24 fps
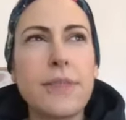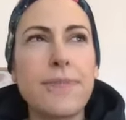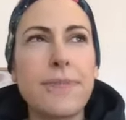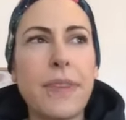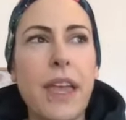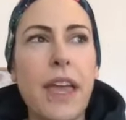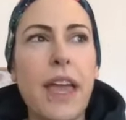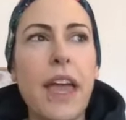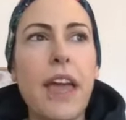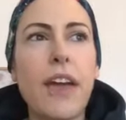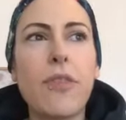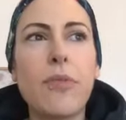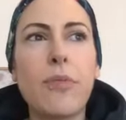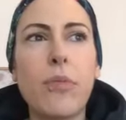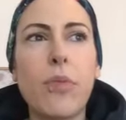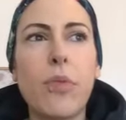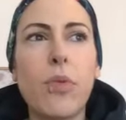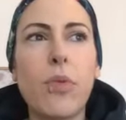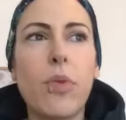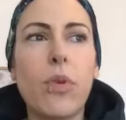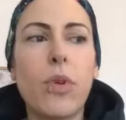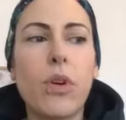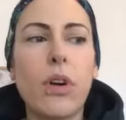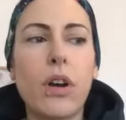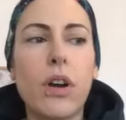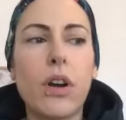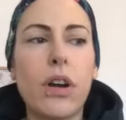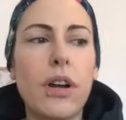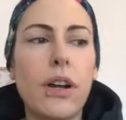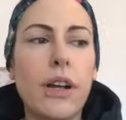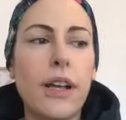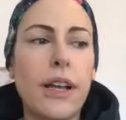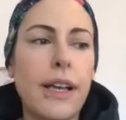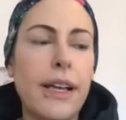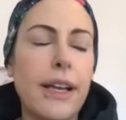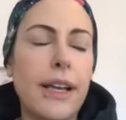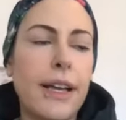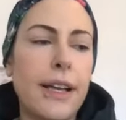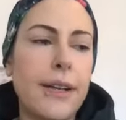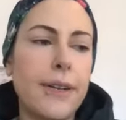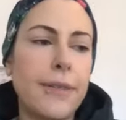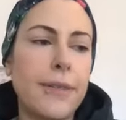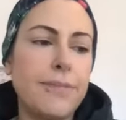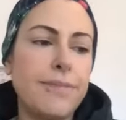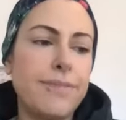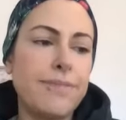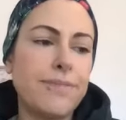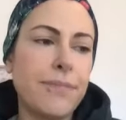have
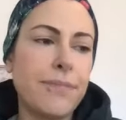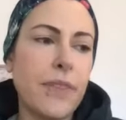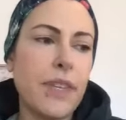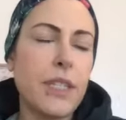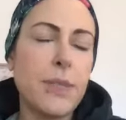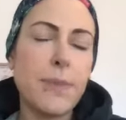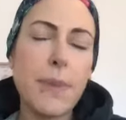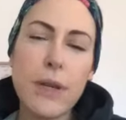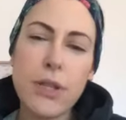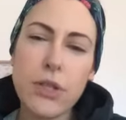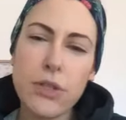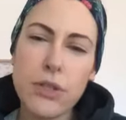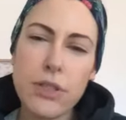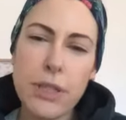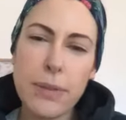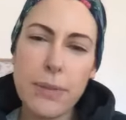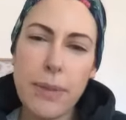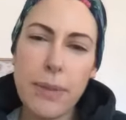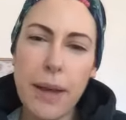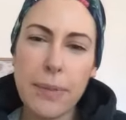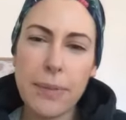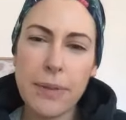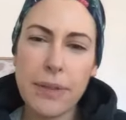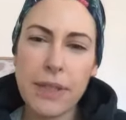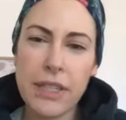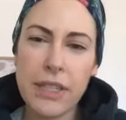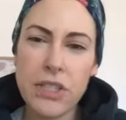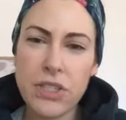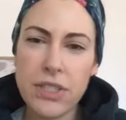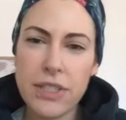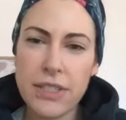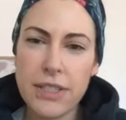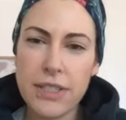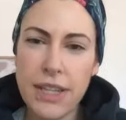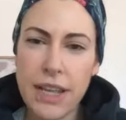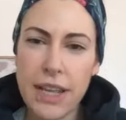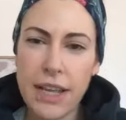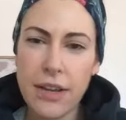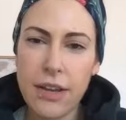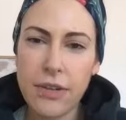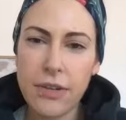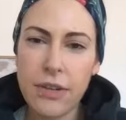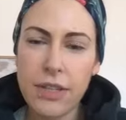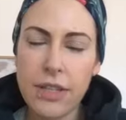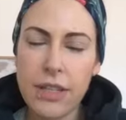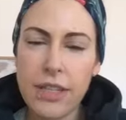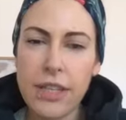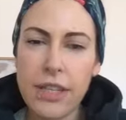more specialty populations
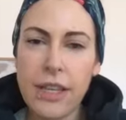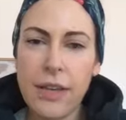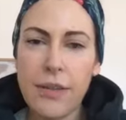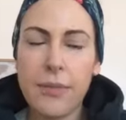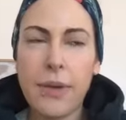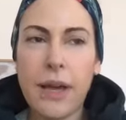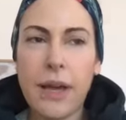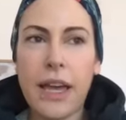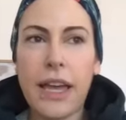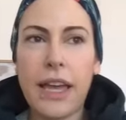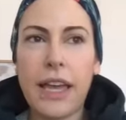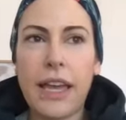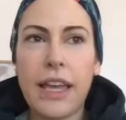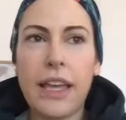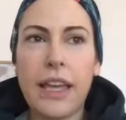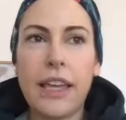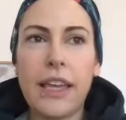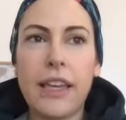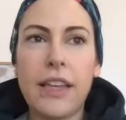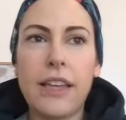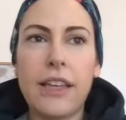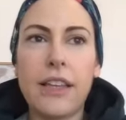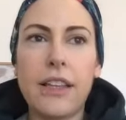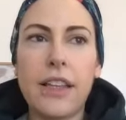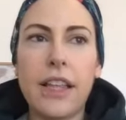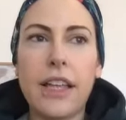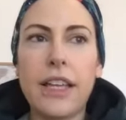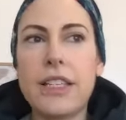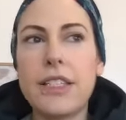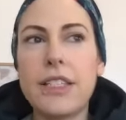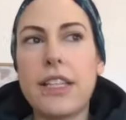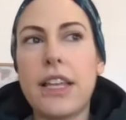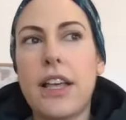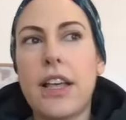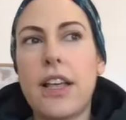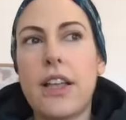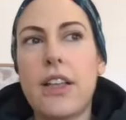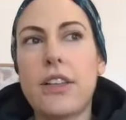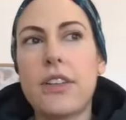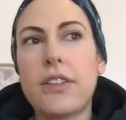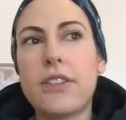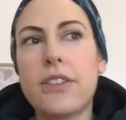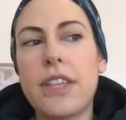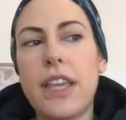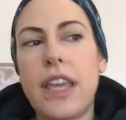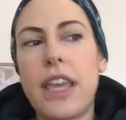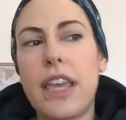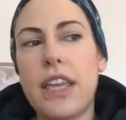now. My
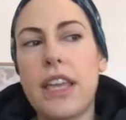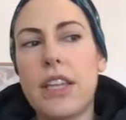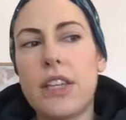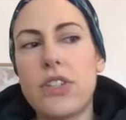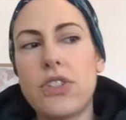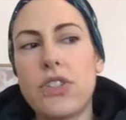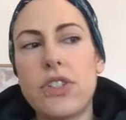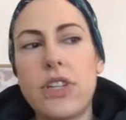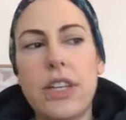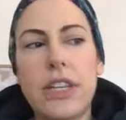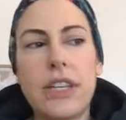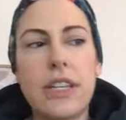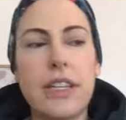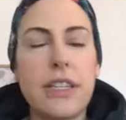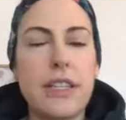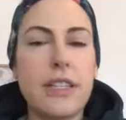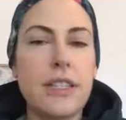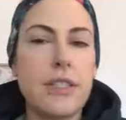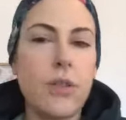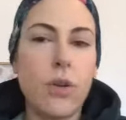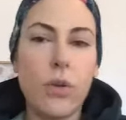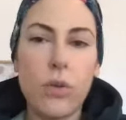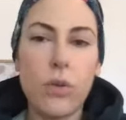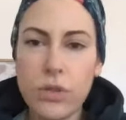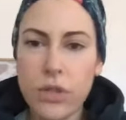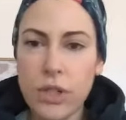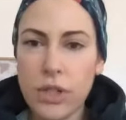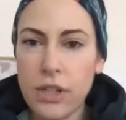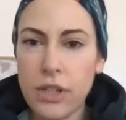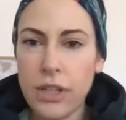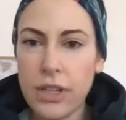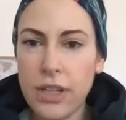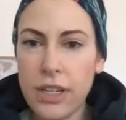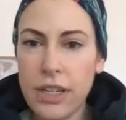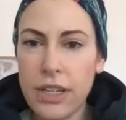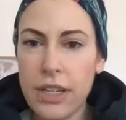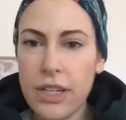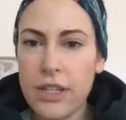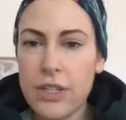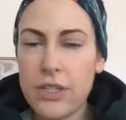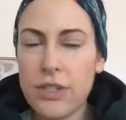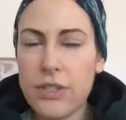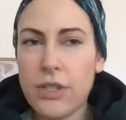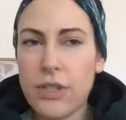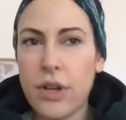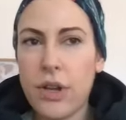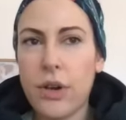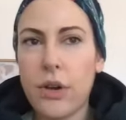clientele's age is older.
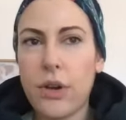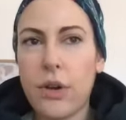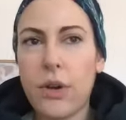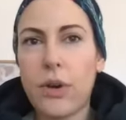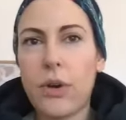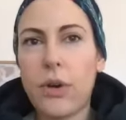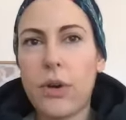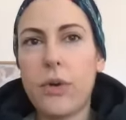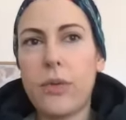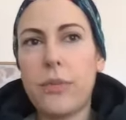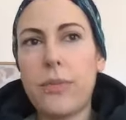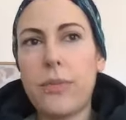So